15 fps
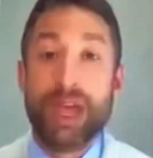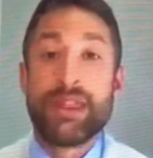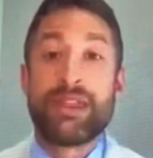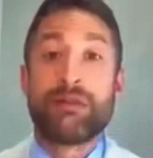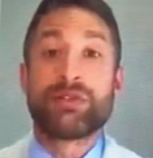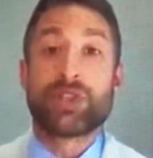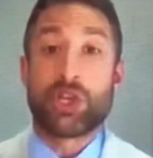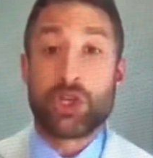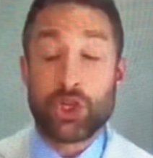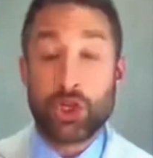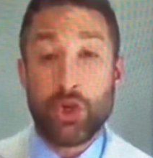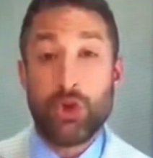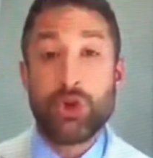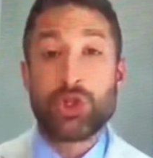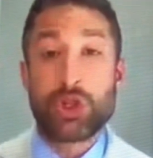There is a
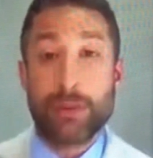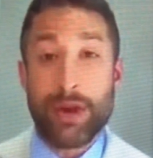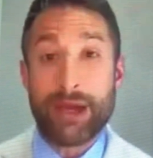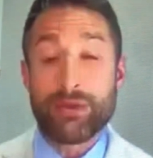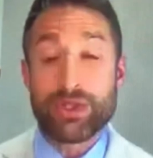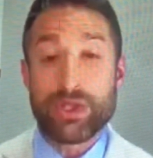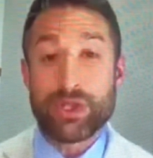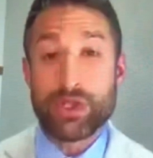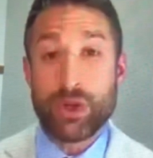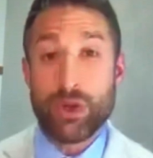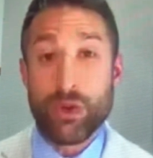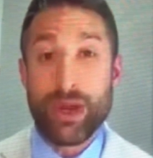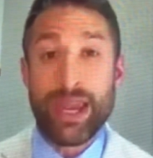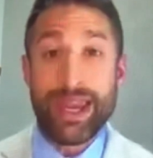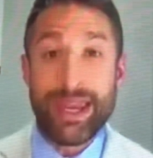huge amount to
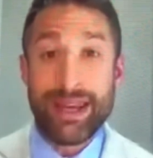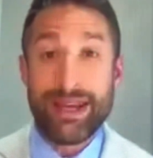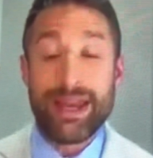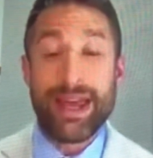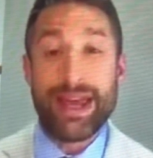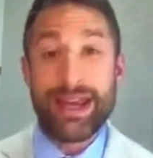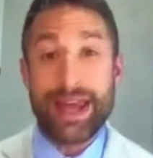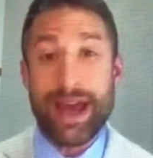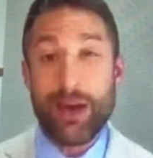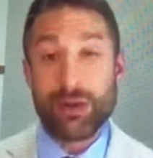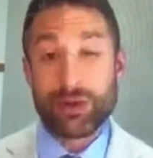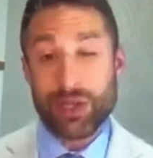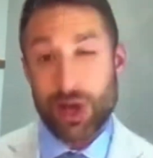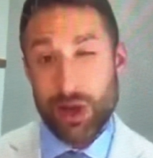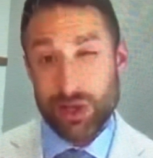do, in and
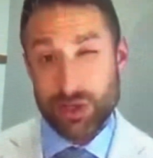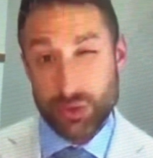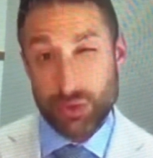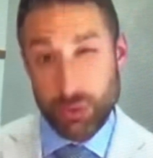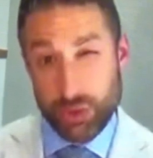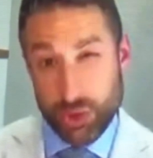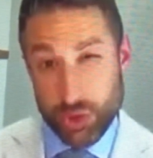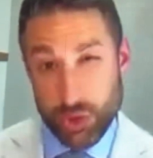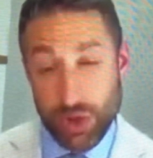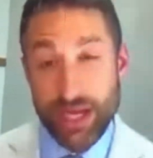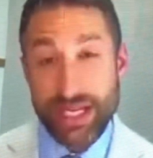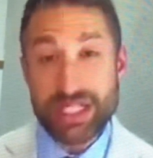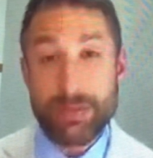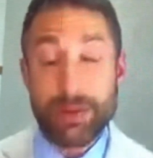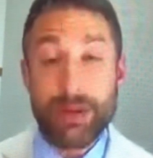out. Arsenal will try
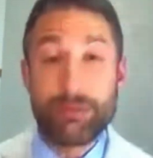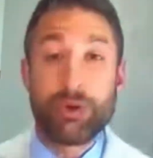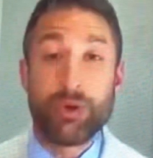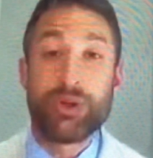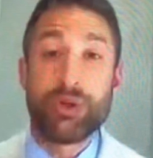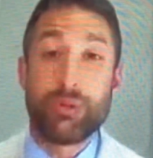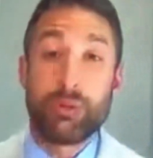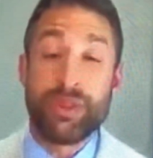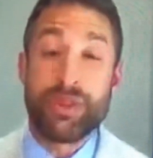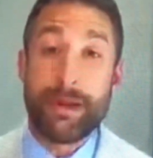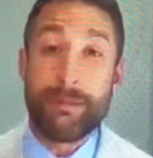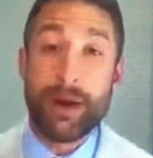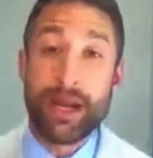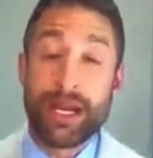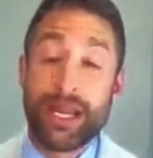to be prudent with their
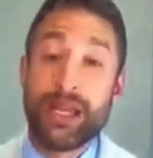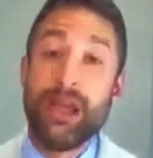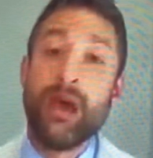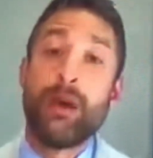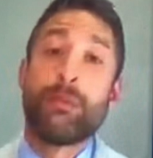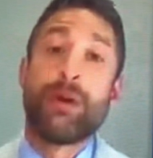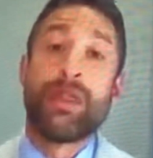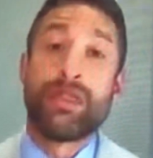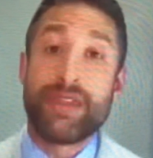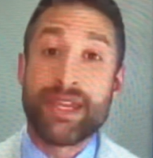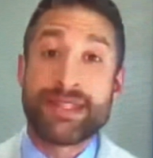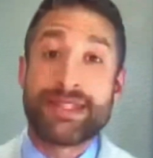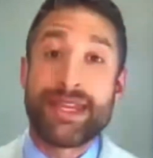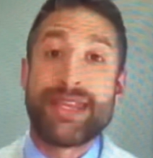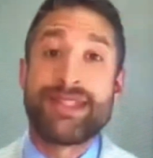money, but
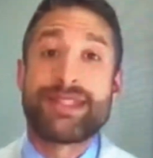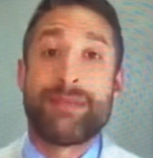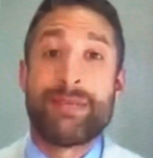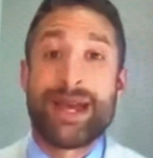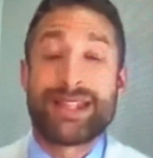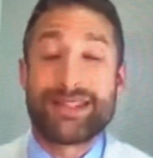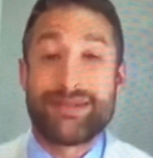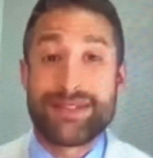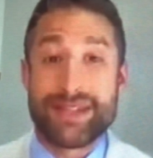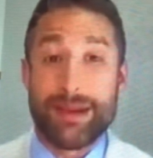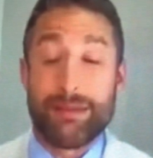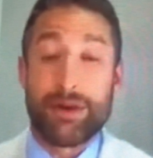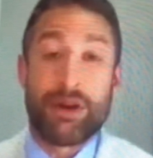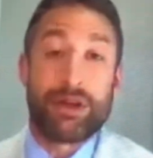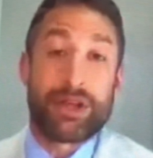this is a massive
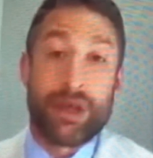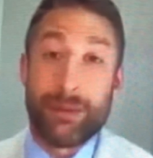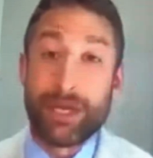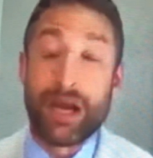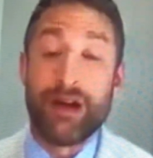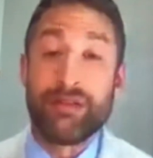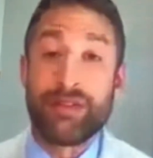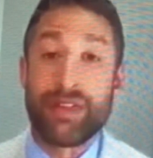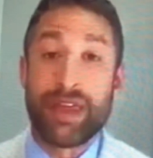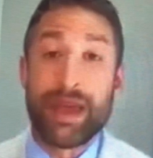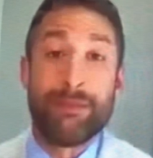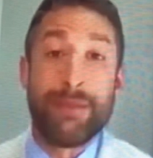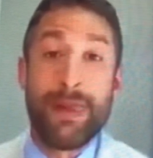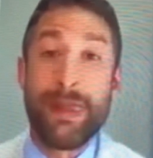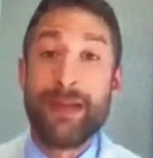summer coming up for
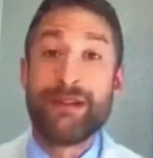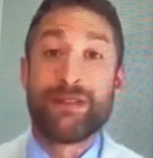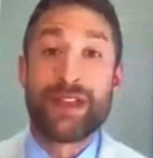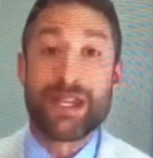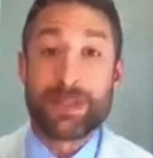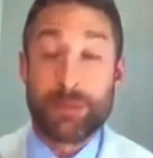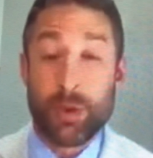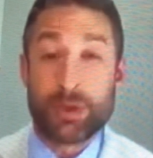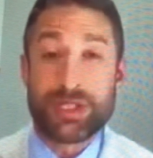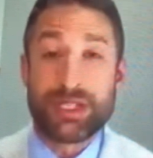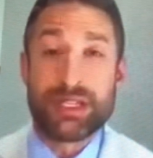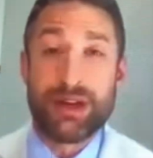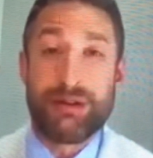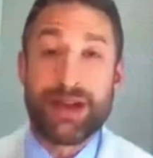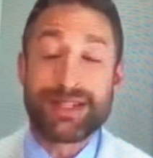them, for their sporting
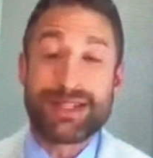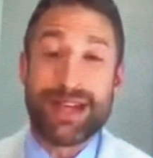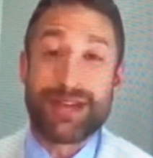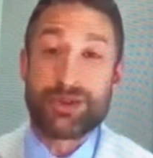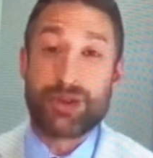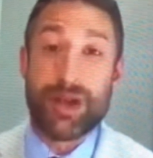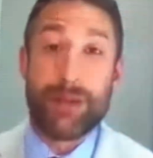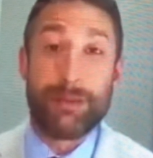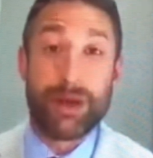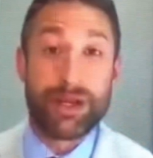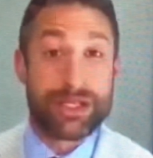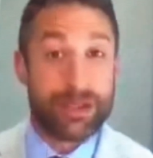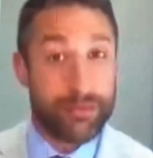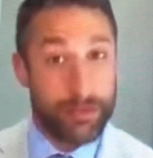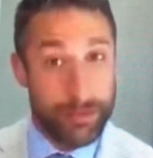director, Andrea
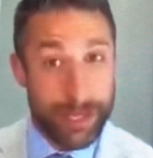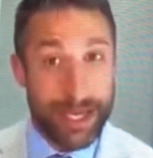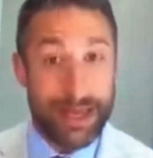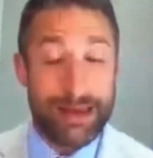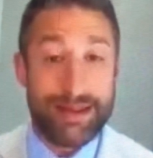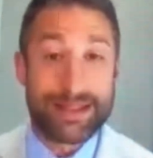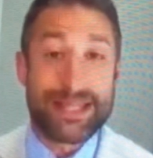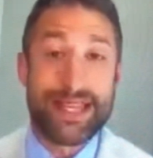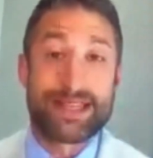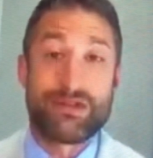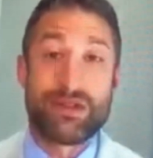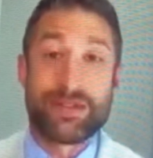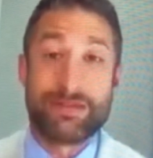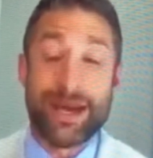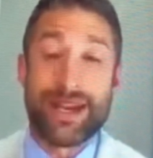Berta, for Mikel
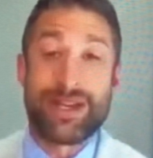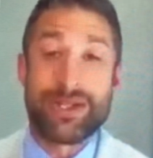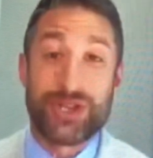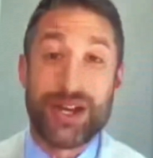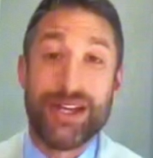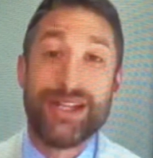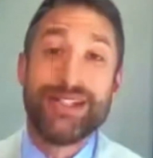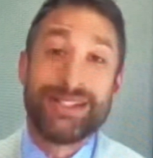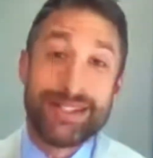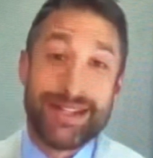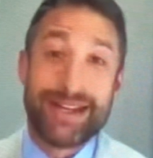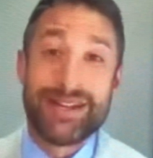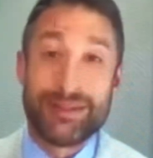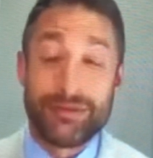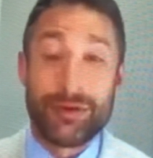Arteta as manager,
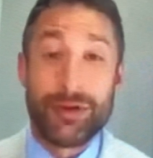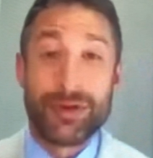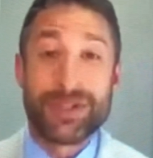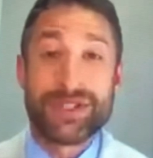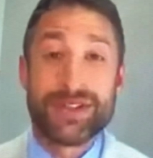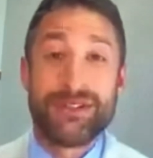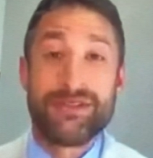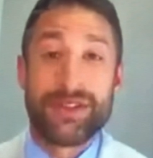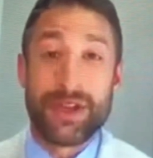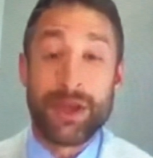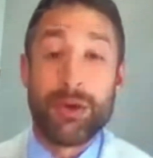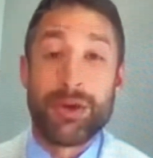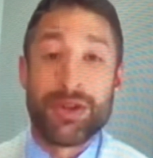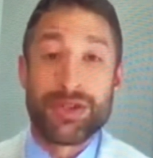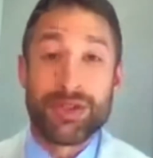and, of course, for the
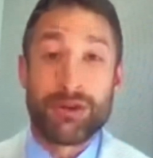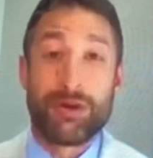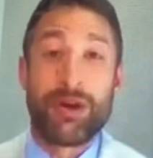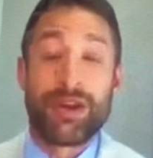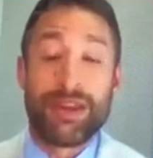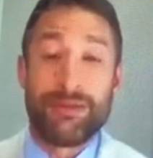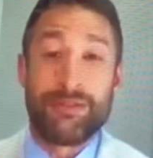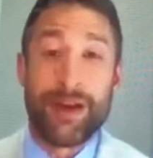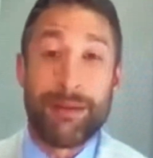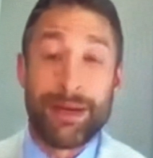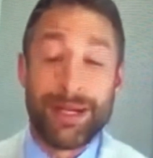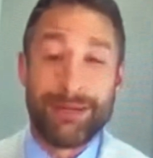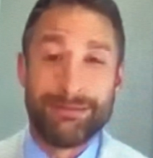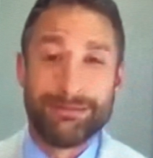owners, the Kroenke family.